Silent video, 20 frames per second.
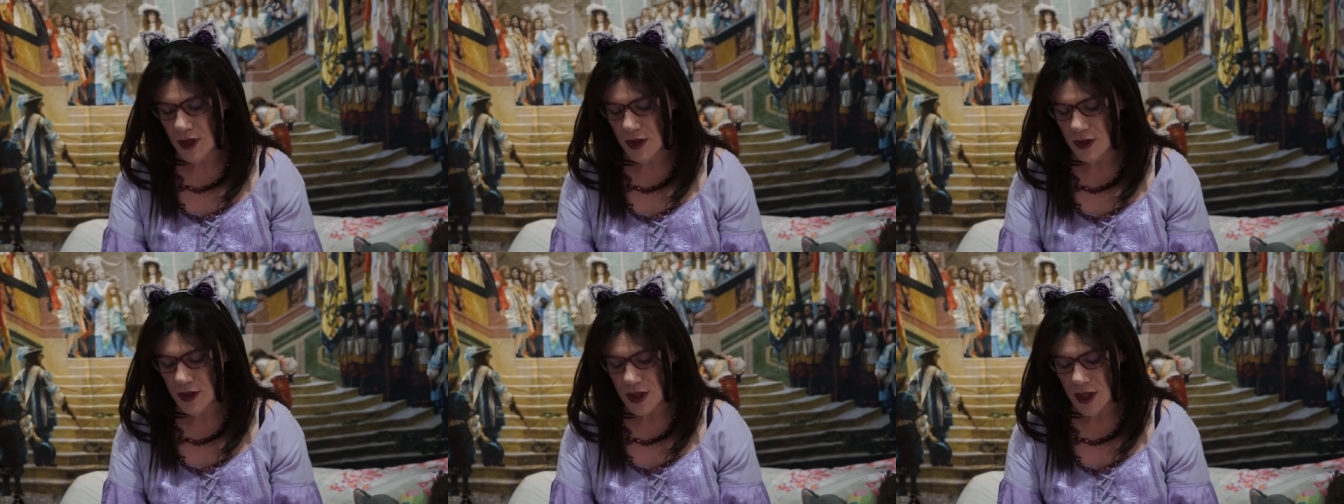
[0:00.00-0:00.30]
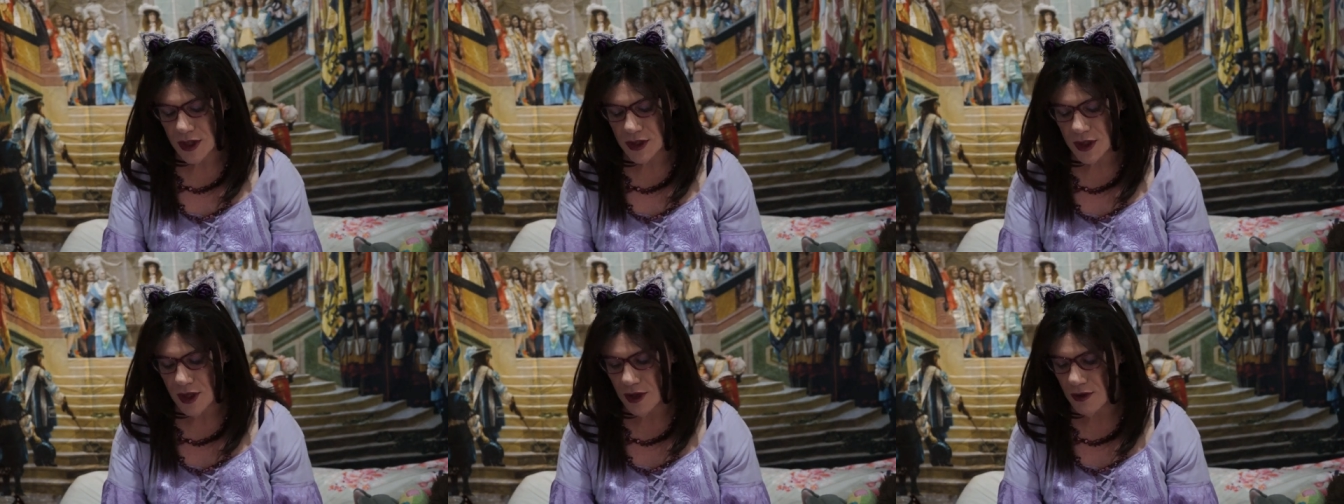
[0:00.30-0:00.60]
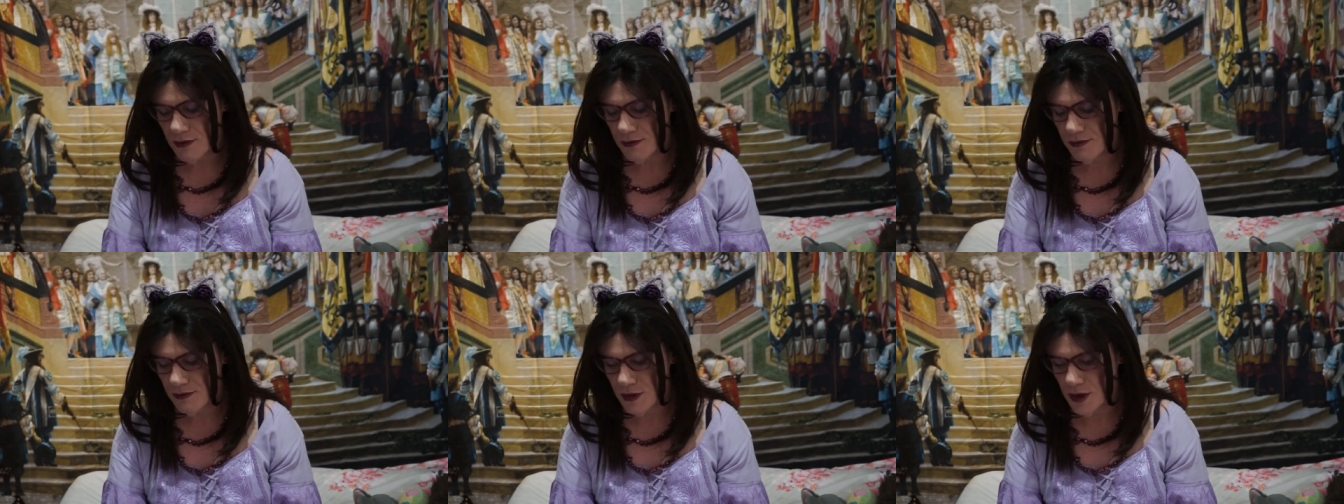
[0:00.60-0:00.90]
just kind
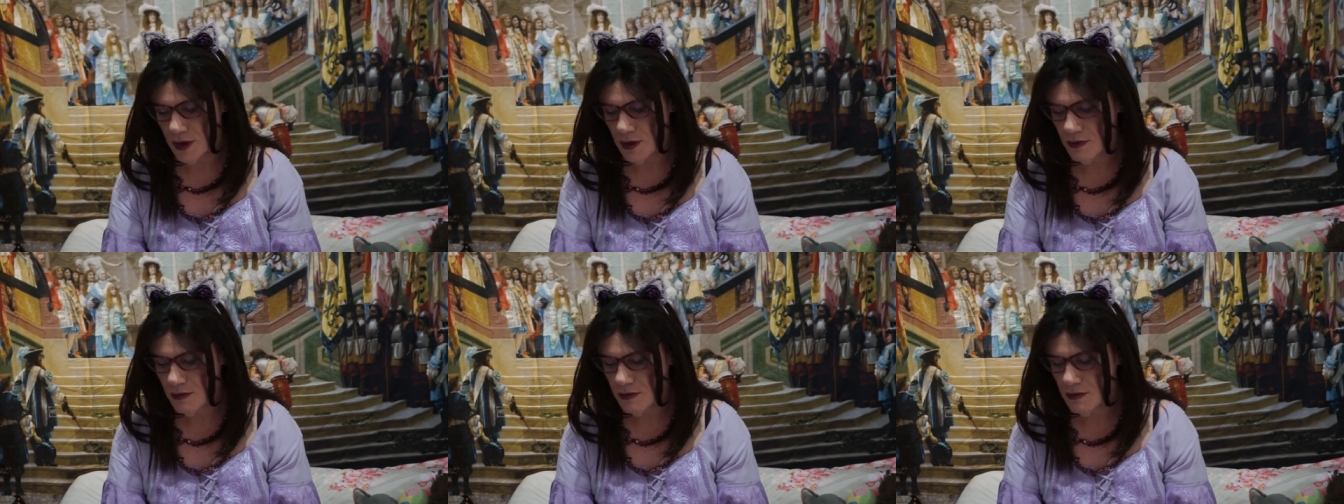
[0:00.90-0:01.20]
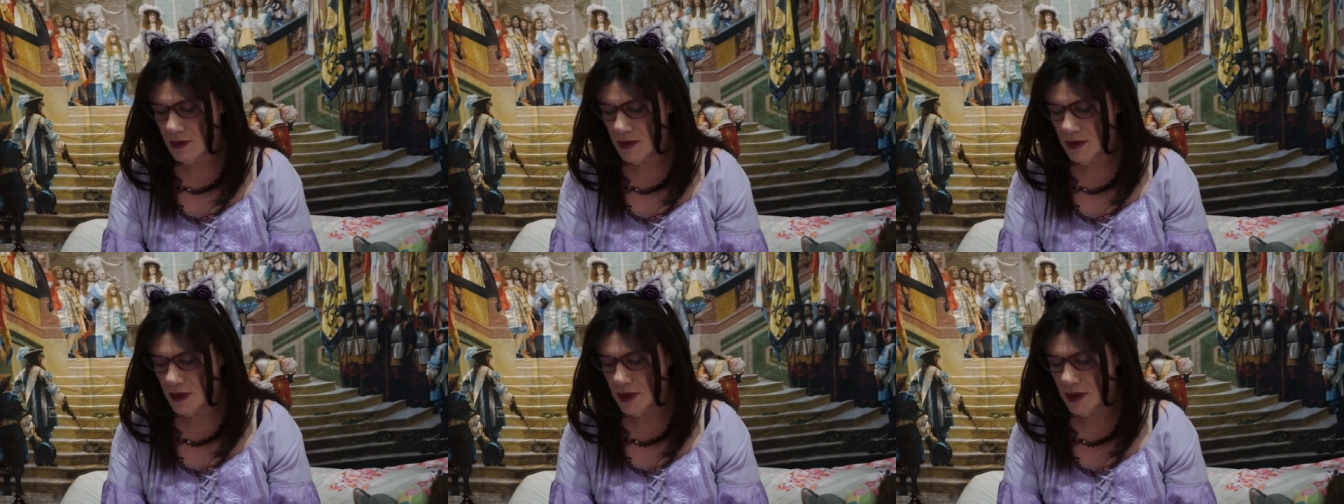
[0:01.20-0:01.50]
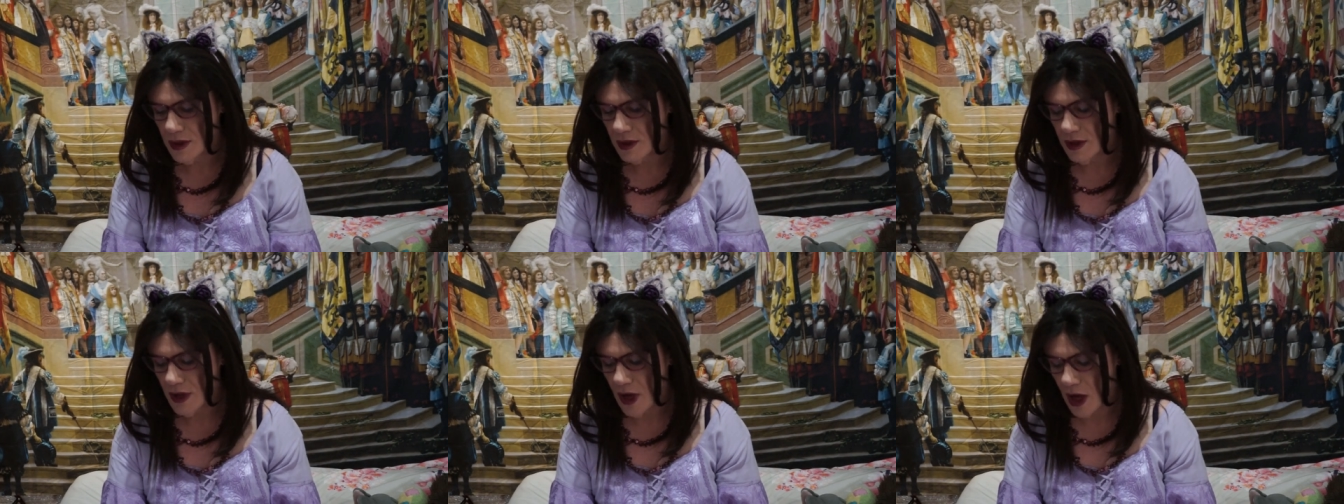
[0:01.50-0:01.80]
of, you know,
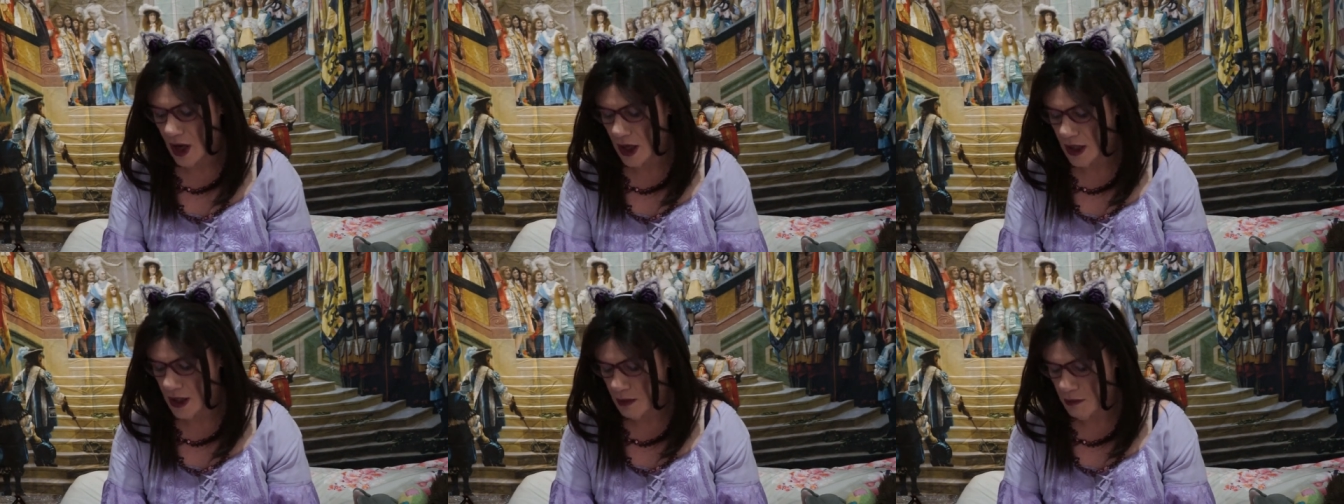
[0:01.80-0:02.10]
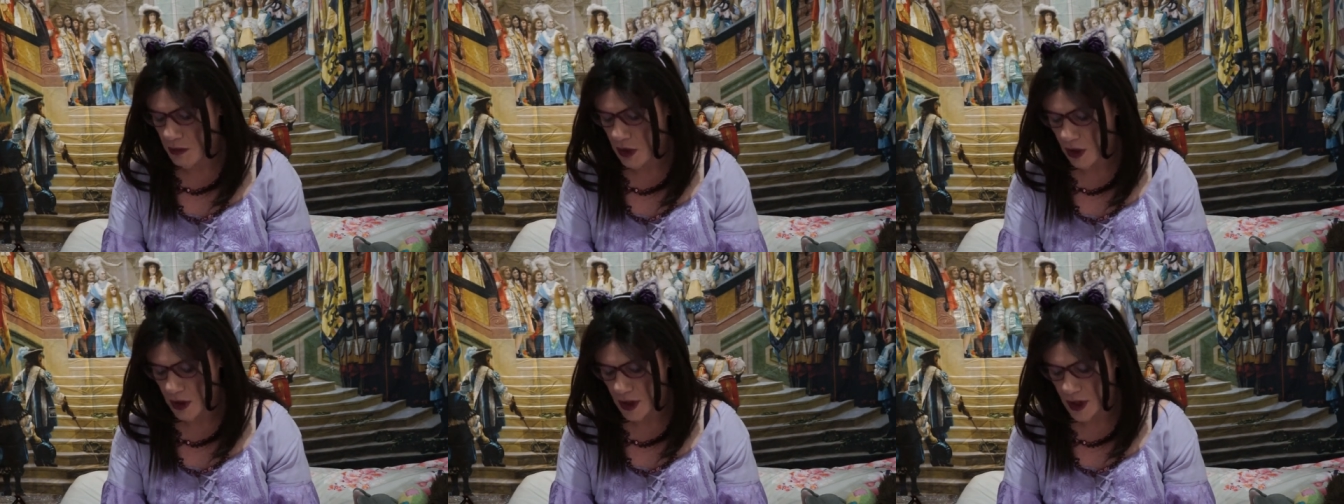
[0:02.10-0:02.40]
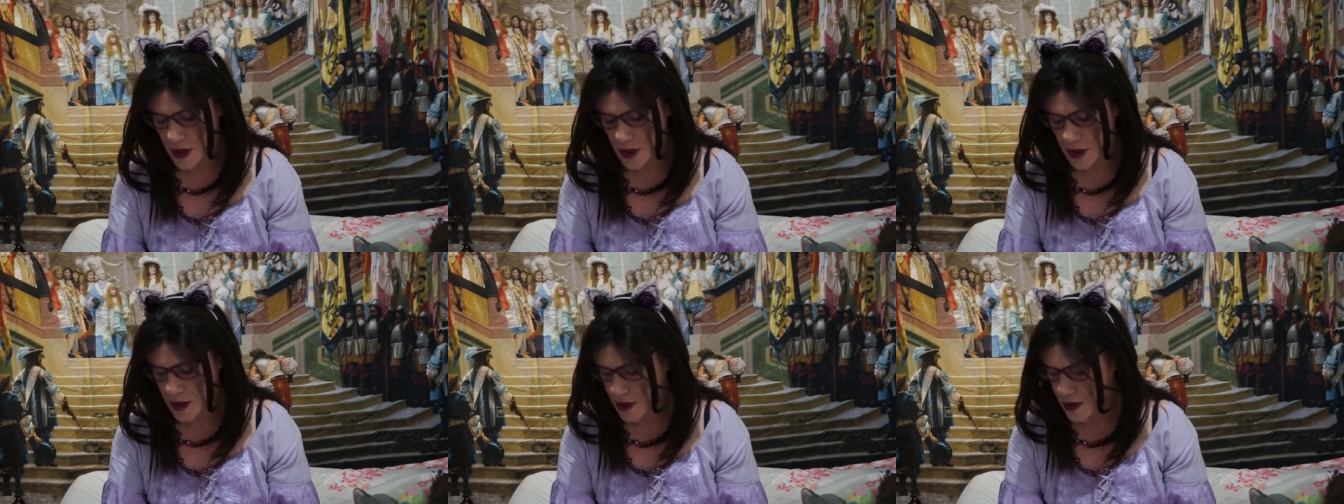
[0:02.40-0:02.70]
highly
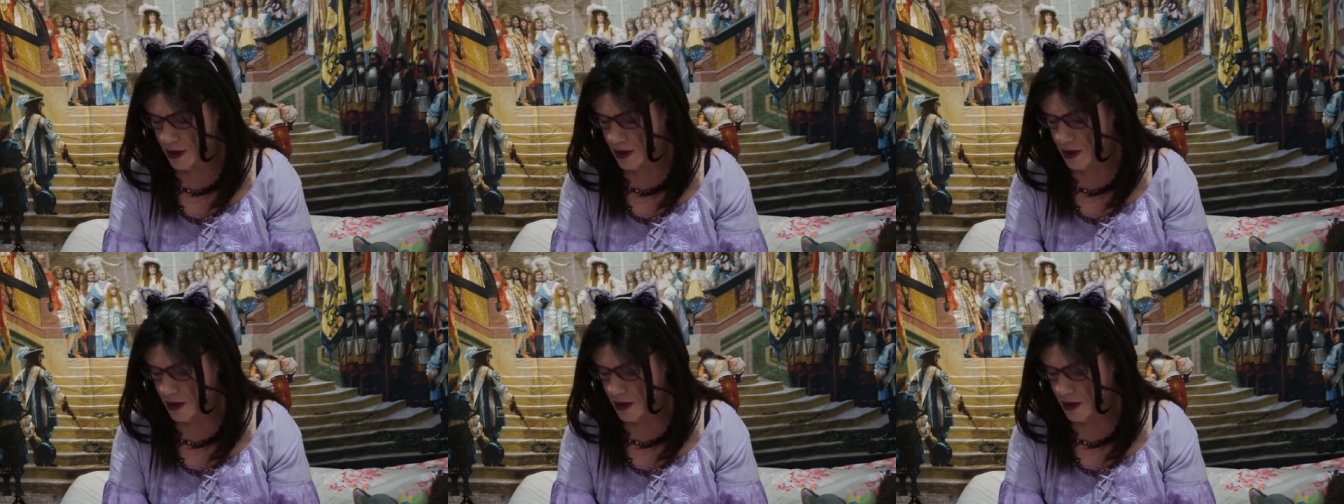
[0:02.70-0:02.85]
polished.